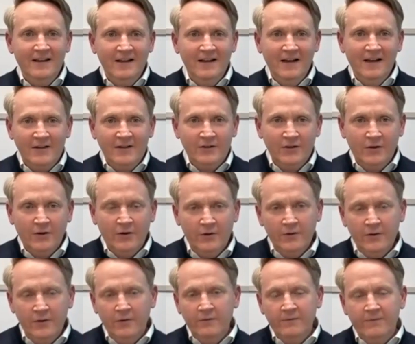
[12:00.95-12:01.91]
the
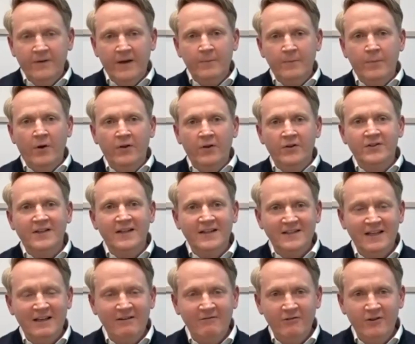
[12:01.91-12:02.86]
lexicon of
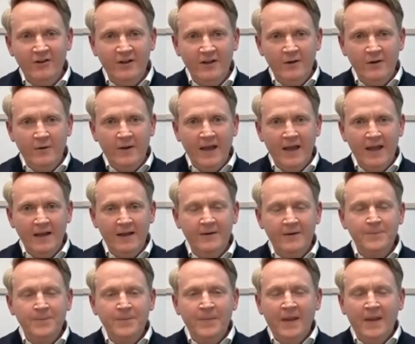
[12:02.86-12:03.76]
politics here in the UK,